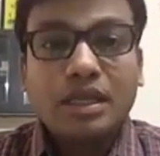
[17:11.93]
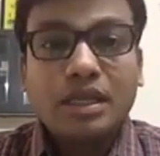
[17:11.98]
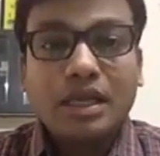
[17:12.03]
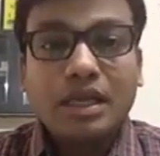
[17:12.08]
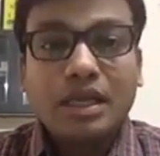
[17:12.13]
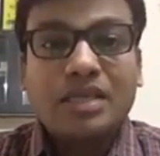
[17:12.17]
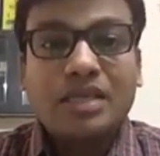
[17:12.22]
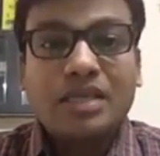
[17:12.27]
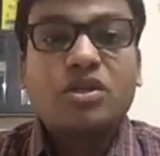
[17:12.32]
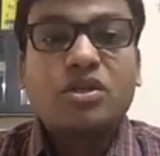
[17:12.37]

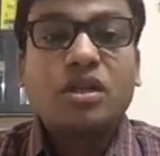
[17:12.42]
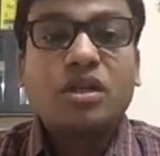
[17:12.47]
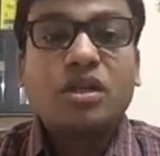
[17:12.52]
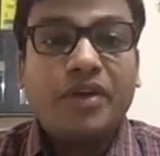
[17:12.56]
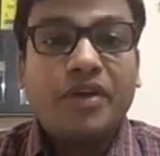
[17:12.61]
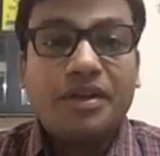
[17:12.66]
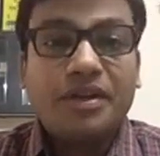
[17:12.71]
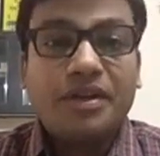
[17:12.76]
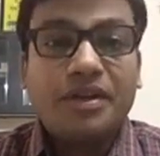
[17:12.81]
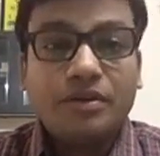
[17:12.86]
external
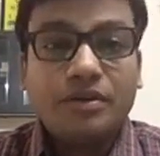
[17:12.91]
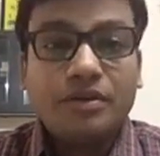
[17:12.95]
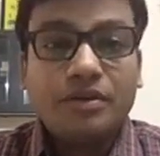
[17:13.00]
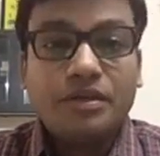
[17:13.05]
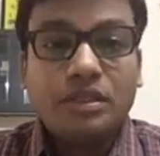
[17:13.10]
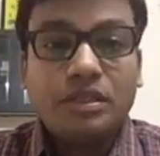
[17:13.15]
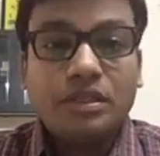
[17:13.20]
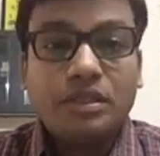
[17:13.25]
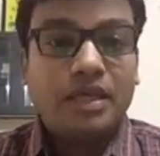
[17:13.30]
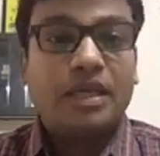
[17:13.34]
factors,
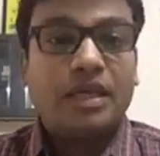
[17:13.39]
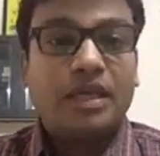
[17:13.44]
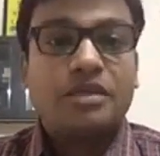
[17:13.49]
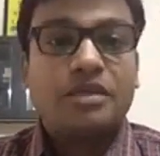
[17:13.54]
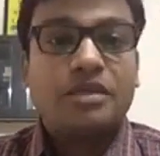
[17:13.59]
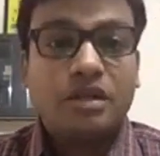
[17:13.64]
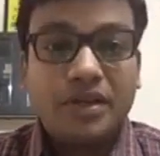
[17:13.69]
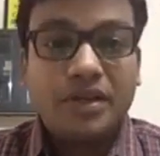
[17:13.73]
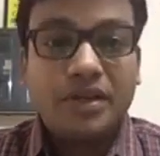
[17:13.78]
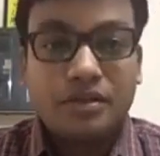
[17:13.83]
like
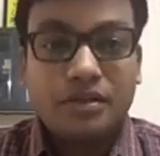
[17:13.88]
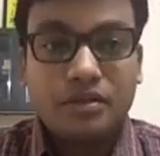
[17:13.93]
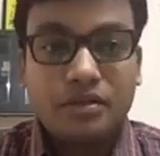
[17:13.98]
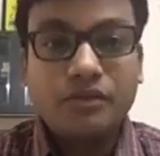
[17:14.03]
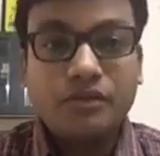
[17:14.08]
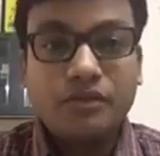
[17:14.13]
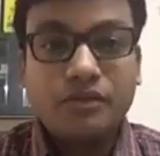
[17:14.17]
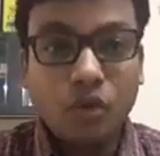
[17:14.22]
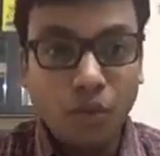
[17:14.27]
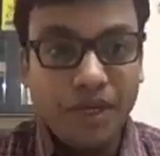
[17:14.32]
external factors
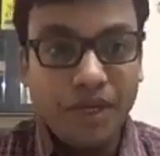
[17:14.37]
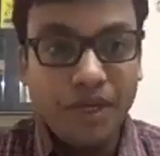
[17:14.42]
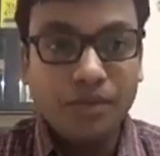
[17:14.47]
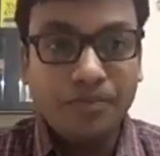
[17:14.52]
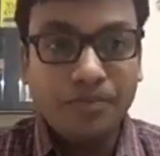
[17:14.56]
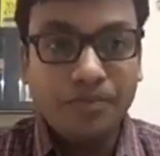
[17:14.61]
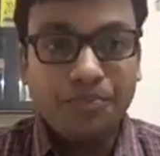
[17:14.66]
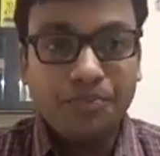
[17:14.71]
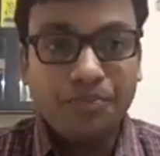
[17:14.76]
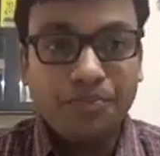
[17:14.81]
of COVID,
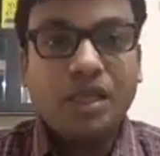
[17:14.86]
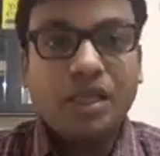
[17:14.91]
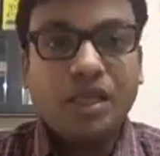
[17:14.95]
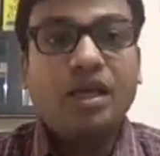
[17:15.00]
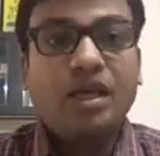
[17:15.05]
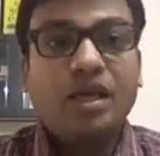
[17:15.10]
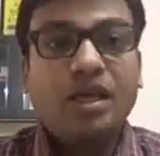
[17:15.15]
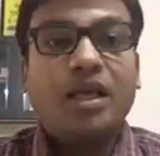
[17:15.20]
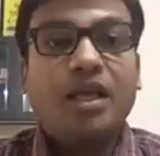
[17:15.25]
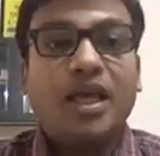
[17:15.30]

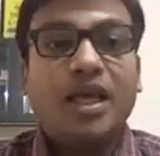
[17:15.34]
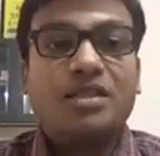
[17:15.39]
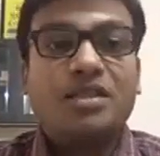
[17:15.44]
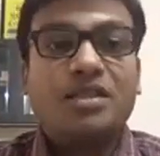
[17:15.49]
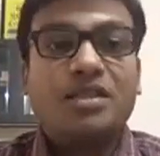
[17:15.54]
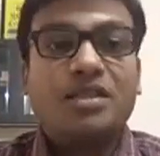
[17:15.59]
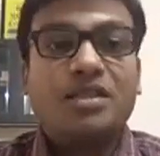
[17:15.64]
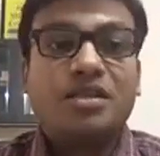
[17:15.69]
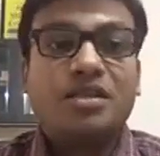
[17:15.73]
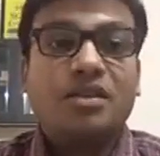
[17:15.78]

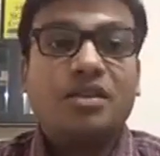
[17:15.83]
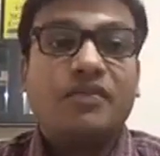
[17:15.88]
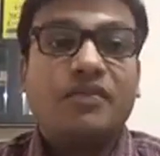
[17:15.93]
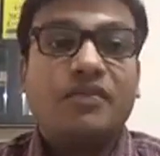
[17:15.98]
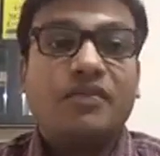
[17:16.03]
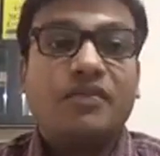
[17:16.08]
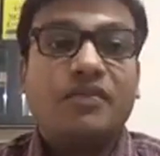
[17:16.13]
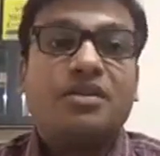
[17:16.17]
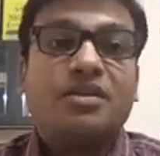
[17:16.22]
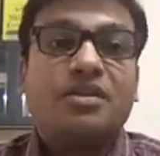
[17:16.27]
external
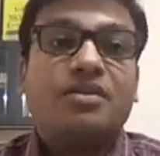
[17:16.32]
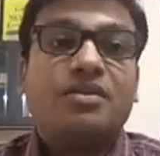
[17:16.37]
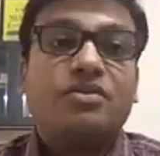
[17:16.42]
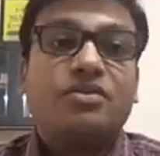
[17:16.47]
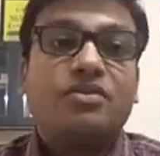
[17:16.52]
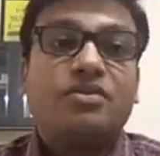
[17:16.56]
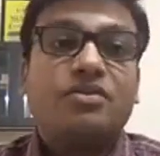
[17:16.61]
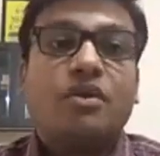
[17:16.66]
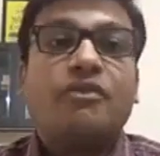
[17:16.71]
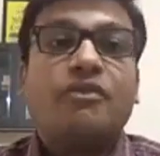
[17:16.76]
factors of